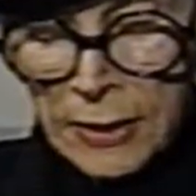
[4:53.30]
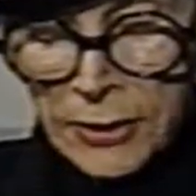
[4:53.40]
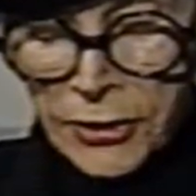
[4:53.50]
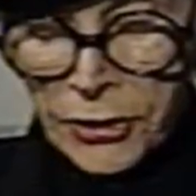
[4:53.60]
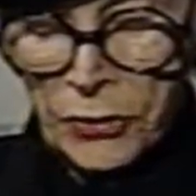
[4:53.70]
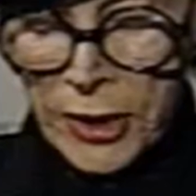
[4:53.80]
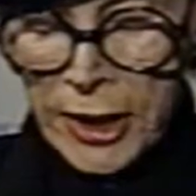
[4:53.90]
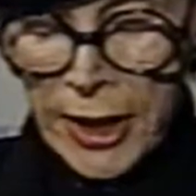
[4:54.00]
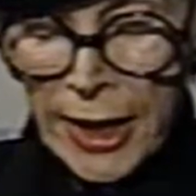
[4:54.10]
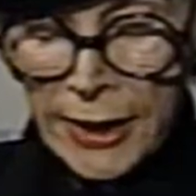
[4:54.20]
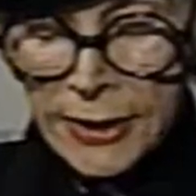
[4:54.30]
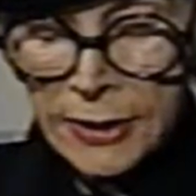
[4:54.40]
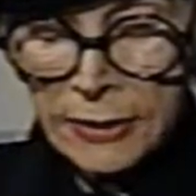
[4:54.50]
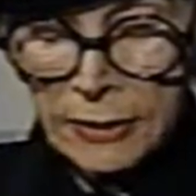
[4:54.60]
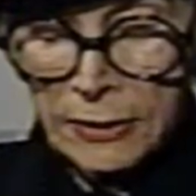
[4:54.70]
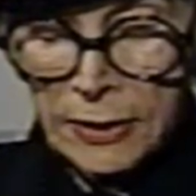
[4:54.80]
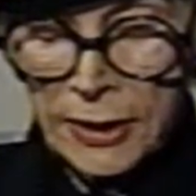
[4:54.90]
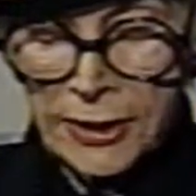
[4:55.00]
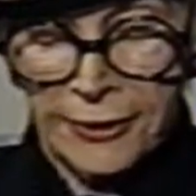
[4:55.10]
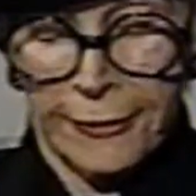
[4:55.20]
So he asked,
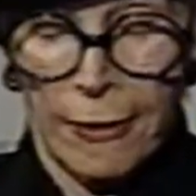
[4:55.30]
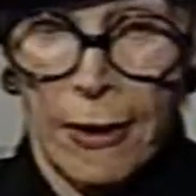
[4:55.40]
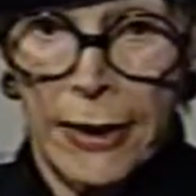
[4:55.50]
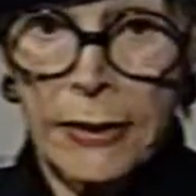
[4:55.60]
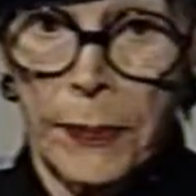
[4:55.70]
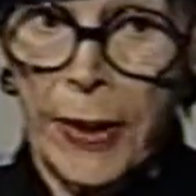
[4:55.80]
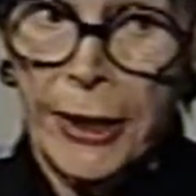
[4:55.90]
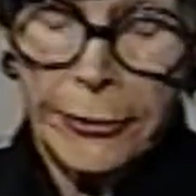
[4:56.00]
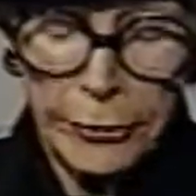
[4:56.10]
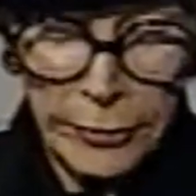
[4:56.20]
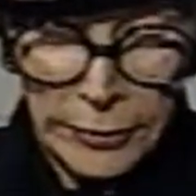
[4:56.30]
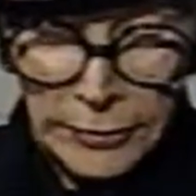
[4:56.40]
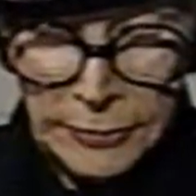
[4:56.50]
Is God a baker?